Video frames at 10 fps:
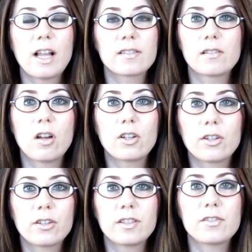lasts
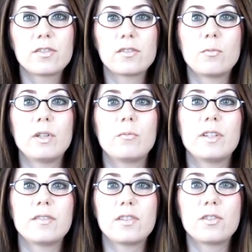longer, it's just a
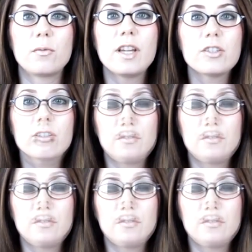win-win situation.